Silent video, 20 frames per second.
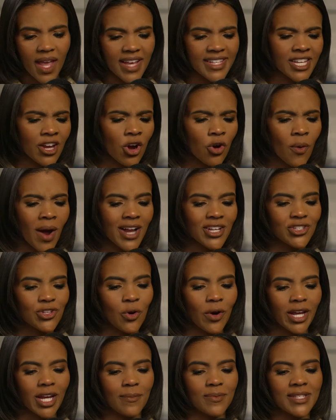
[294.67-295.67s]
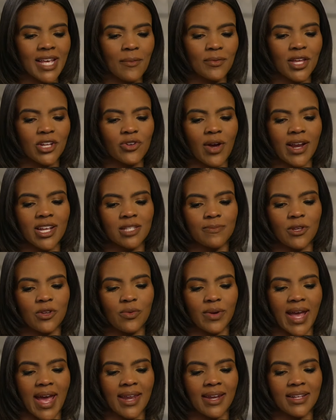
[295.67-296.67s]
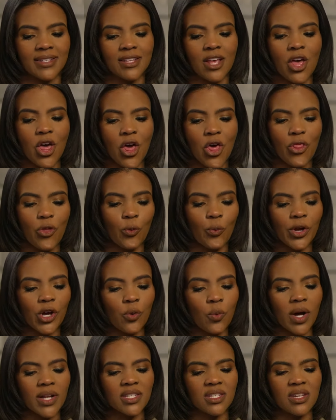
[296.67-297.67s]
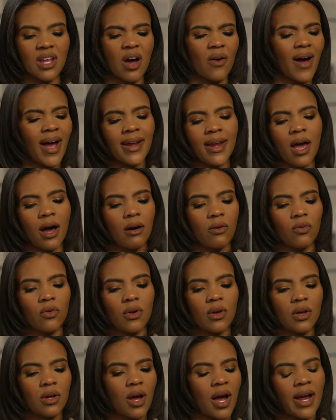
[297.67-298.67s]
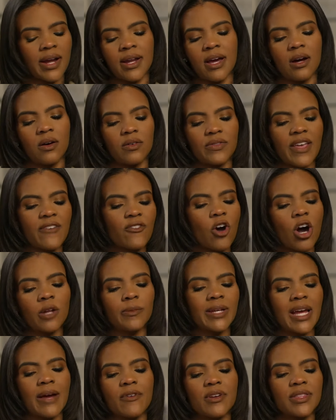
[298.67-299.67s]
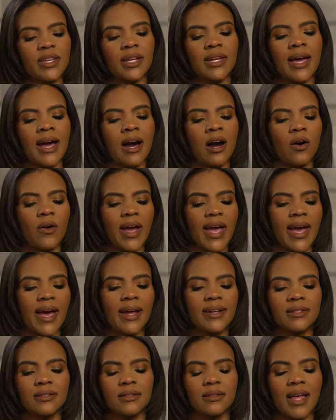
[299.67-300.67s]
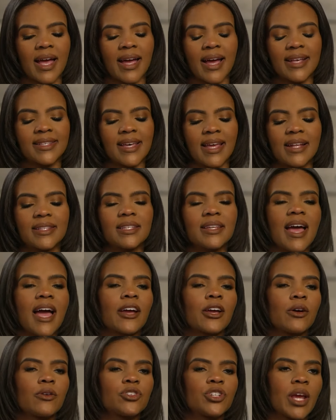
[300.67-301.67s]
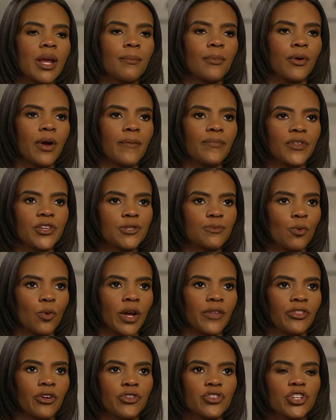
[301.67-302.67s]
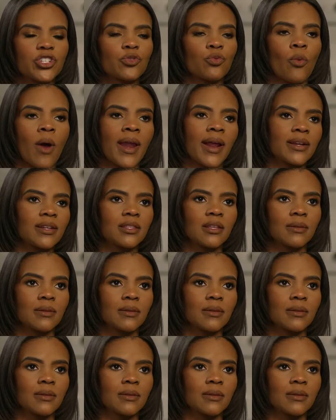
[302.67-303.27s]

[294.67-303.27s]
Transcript: Sarah writes, don't get upset when they try to smear you, Candace. The real ones know. I know. I know. They've called me everything now. And like I said, it's an echo chamber at this point. They're just writing to